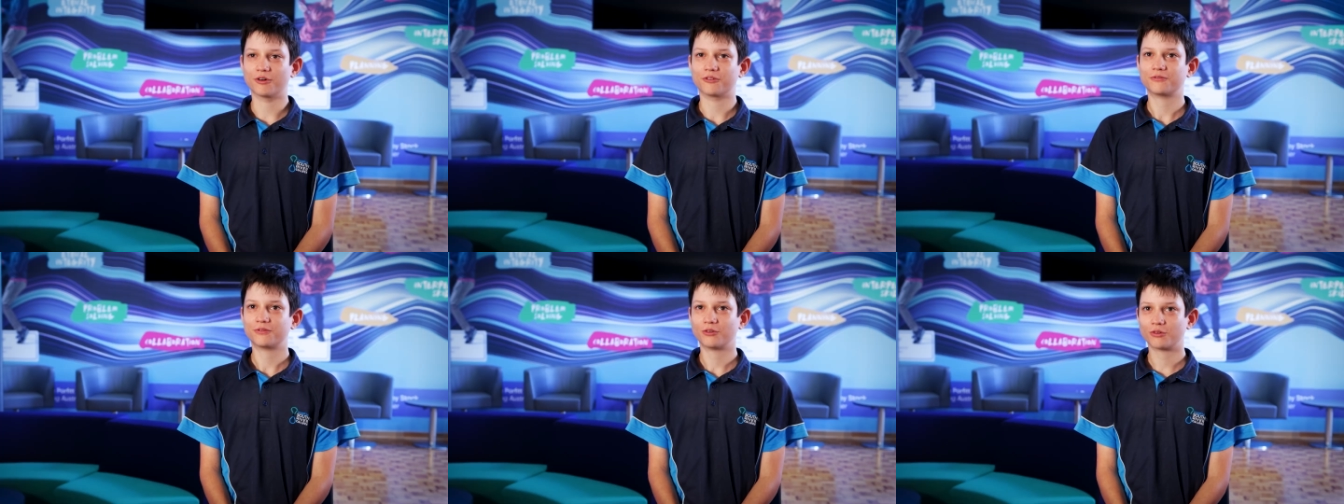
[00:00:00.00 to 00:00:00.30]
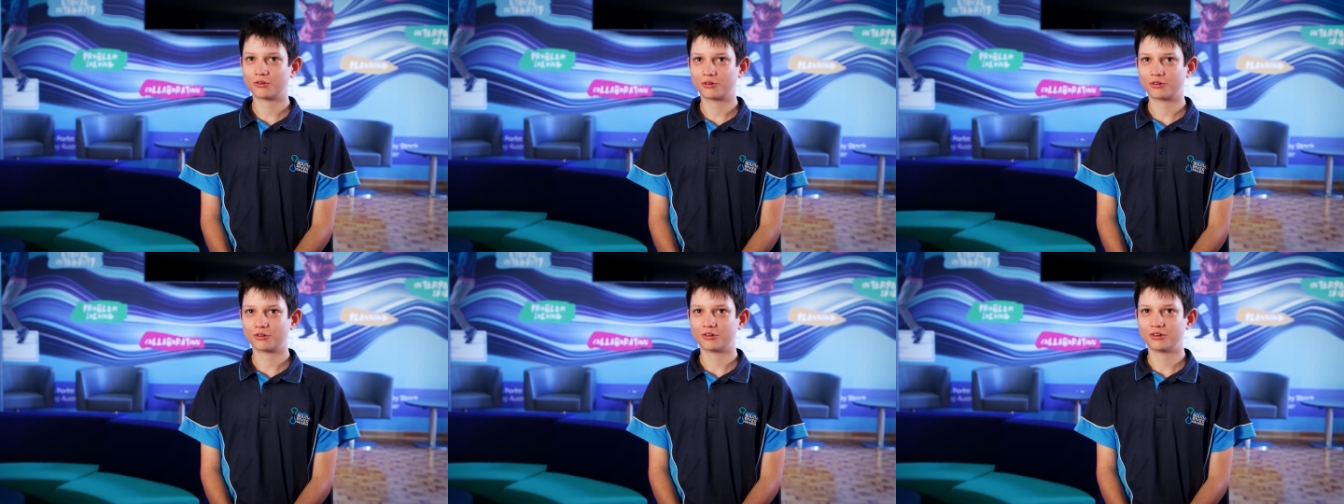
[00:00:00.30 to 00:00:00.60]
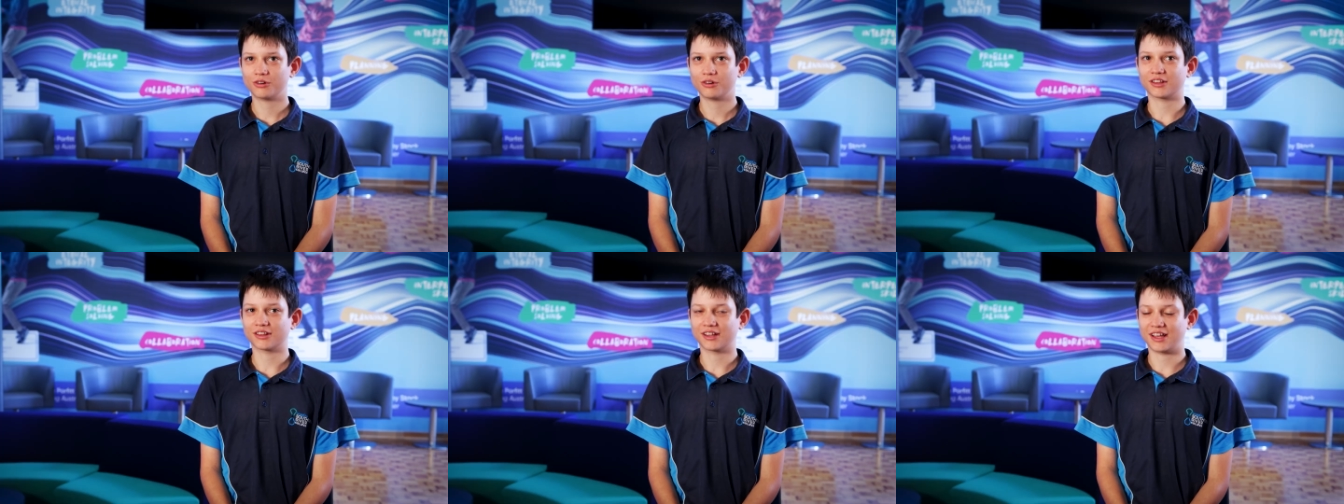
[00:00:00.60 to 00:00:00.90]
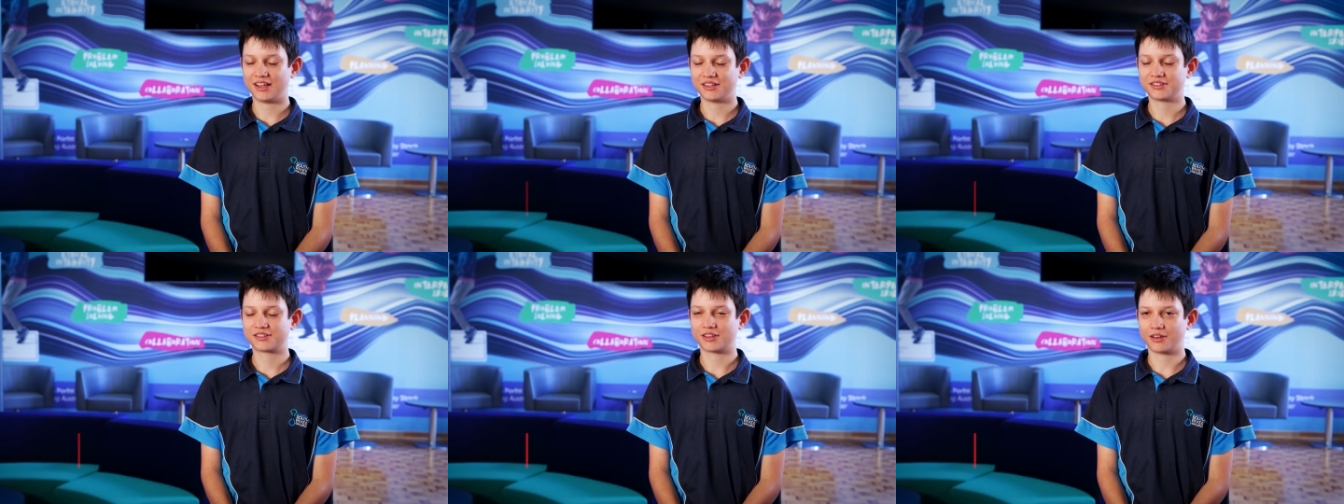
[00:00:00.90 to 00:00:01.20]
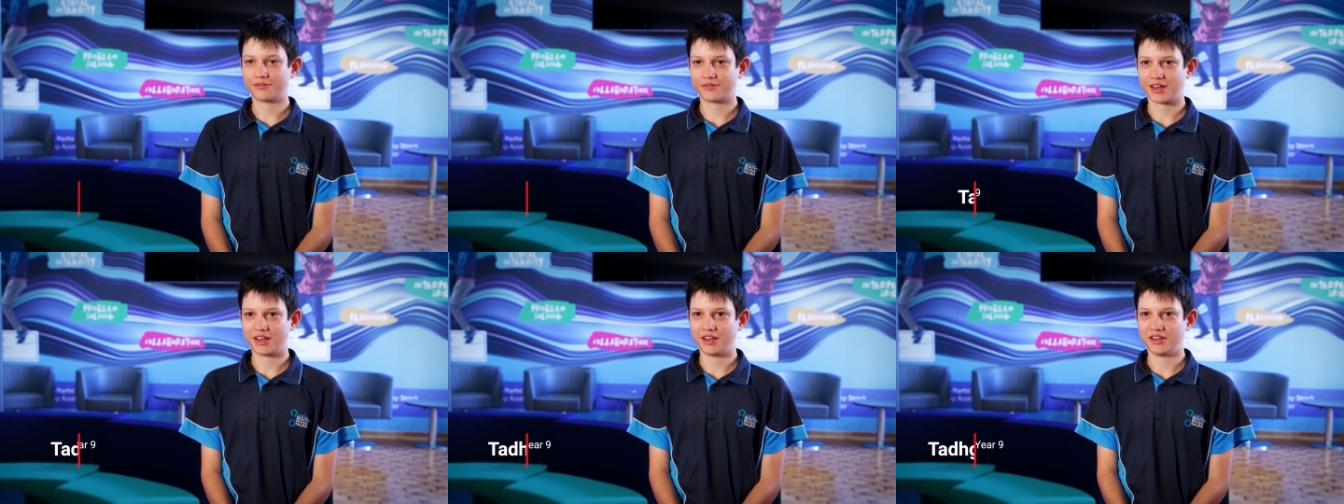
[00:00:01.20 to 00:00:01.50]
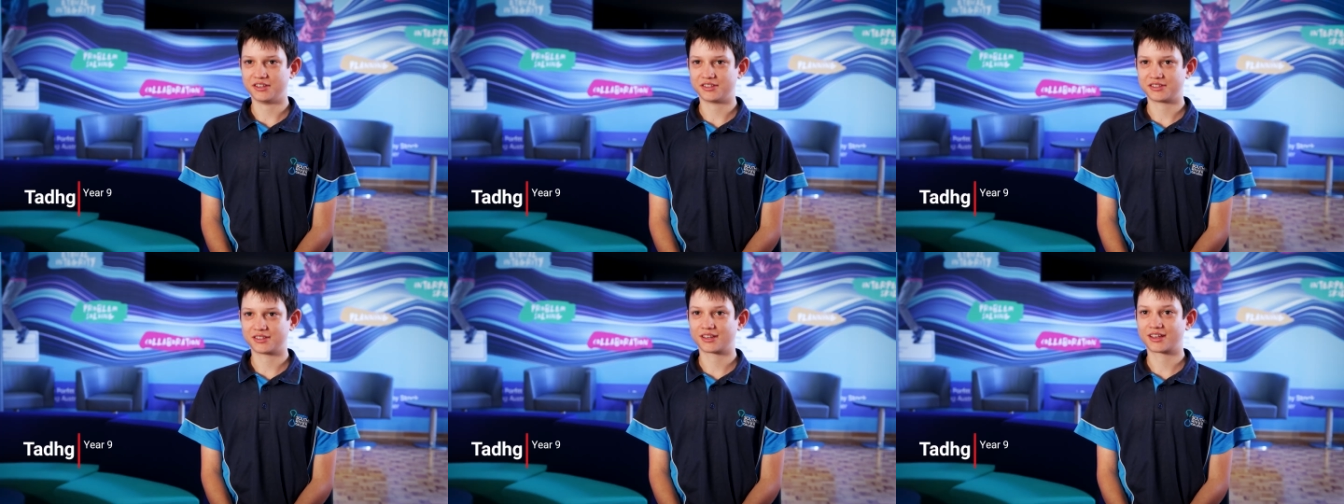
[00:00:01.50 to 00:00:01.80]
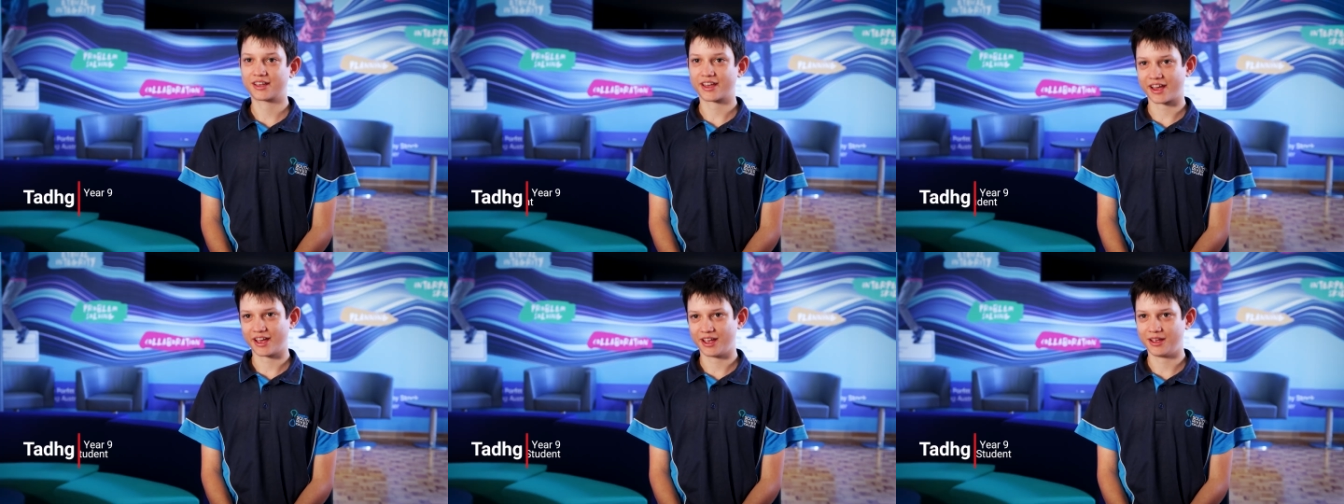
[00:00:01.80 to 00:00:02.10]
Before the Land Surveys
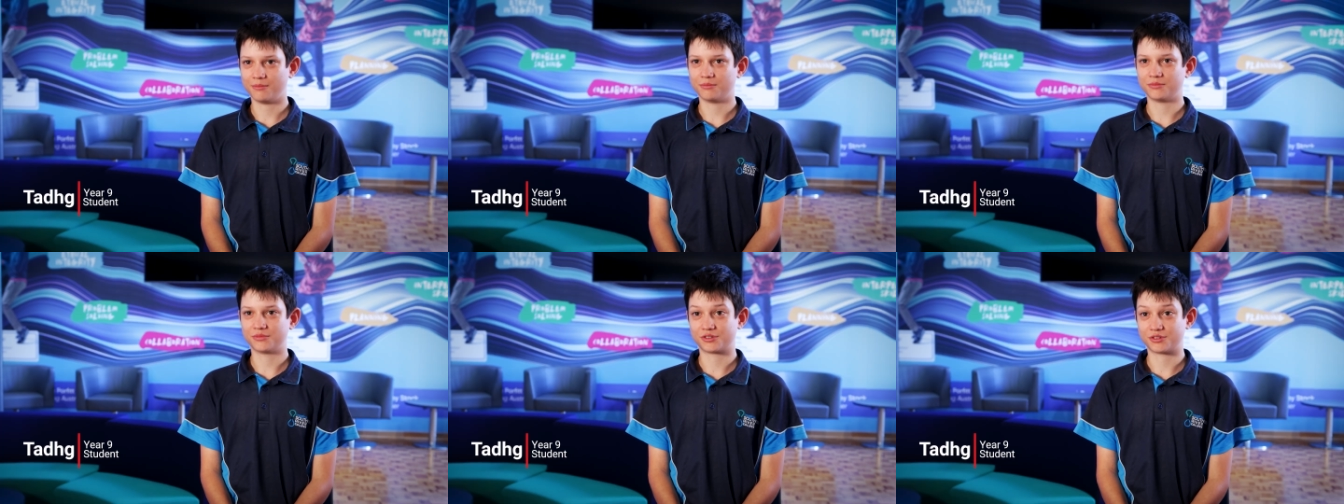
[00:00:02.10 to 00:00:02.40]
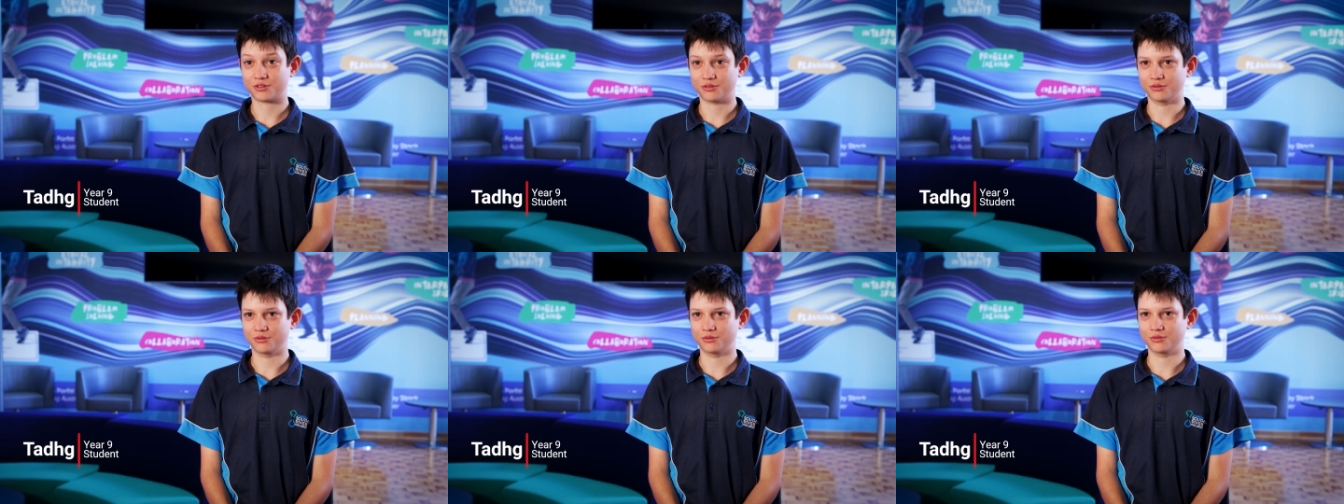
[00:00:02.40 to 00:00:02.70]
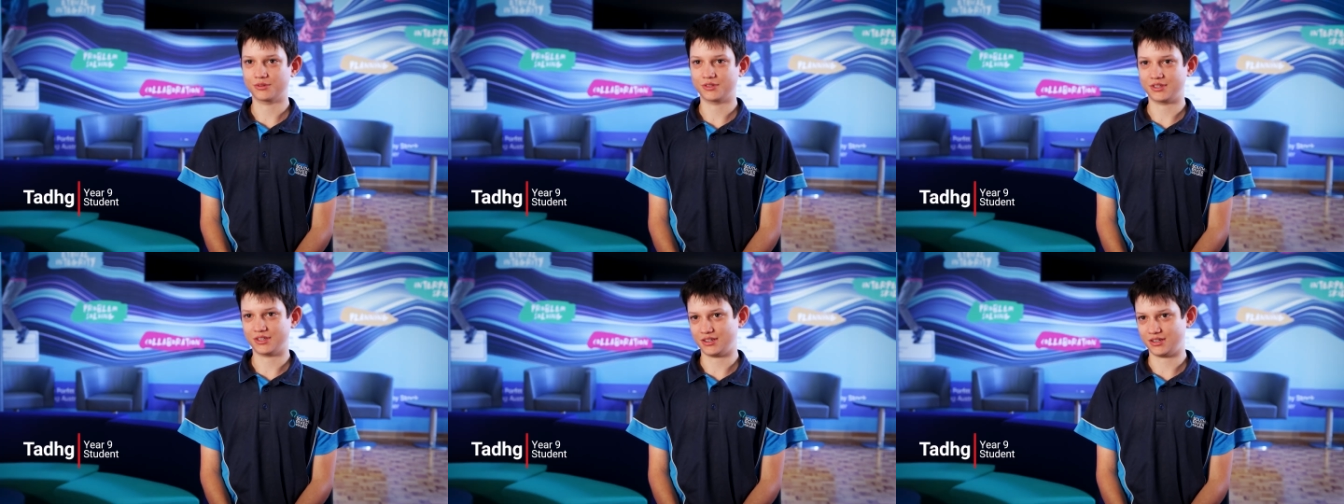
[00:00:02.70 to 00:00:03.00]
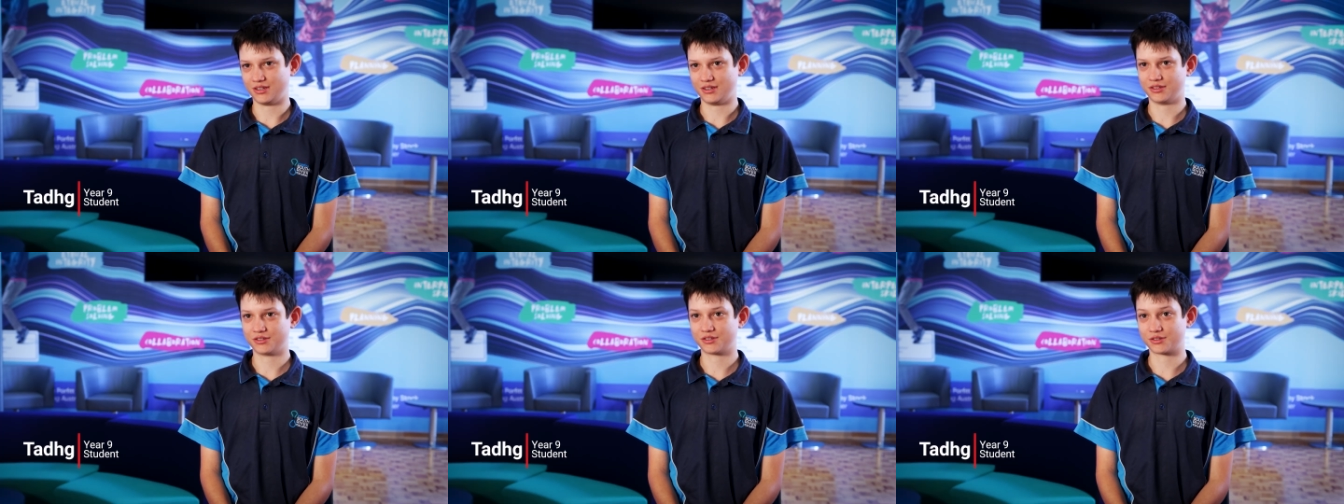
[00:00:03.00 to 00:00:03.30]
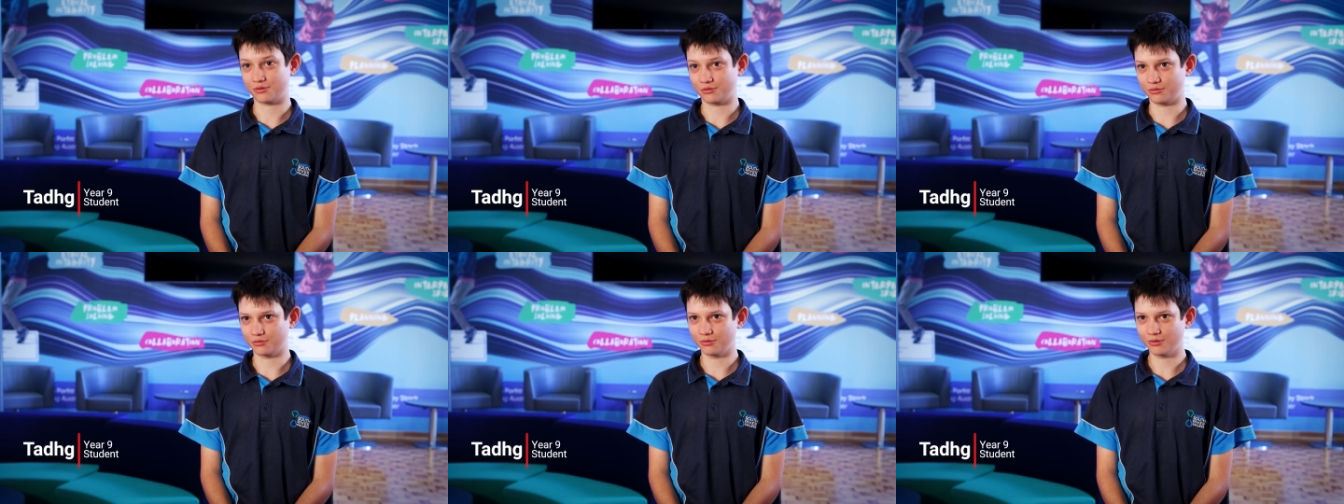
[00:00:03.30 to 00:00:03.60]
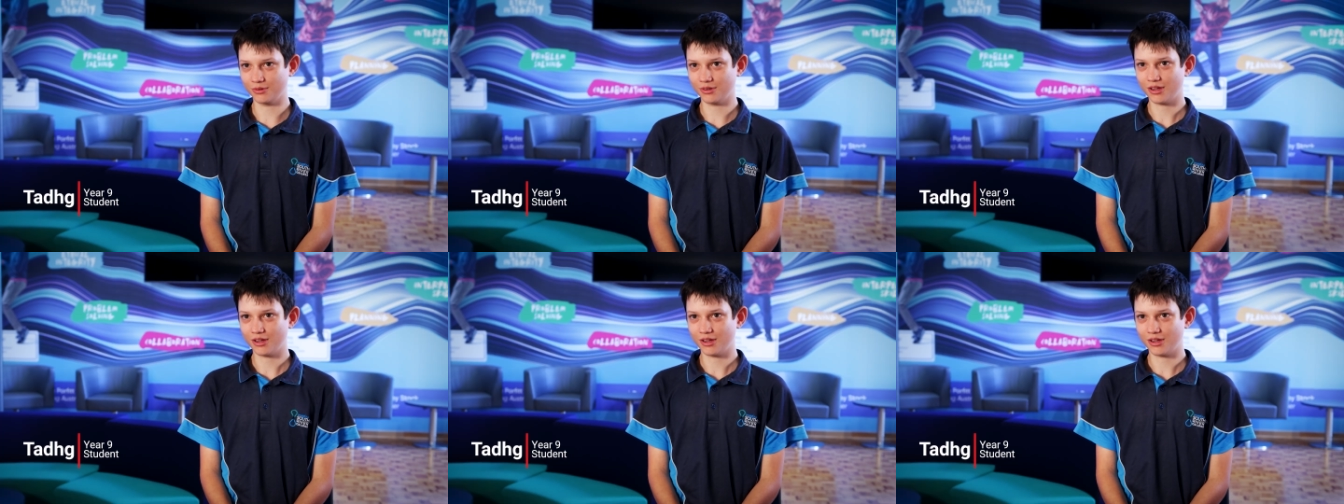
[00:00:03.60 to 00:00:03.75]
came to the school,